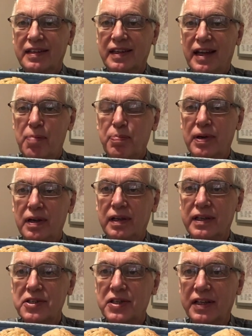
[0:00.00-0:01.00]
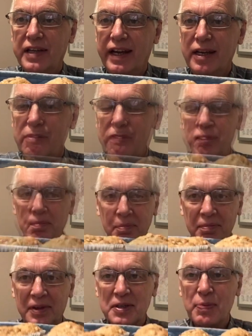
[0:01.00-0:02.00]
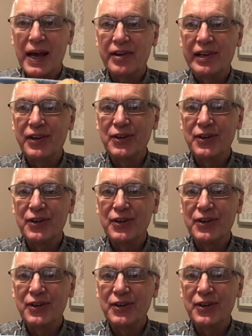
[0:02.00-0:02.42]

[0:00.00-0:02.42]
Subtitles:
apple and sultana muffins. They smell really